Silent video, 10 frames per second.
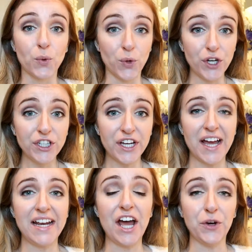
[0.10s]
Look
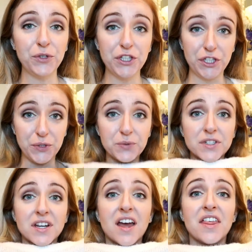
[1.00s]
at how
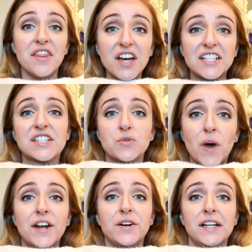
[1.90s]
cute this
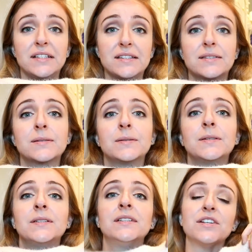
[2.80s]
sweater is.
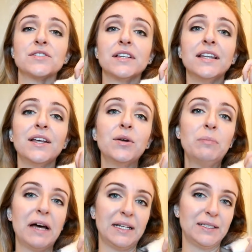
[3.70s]
There's little
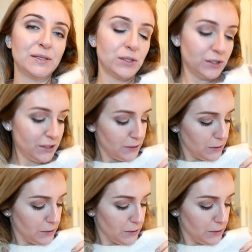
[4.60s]
bunnies on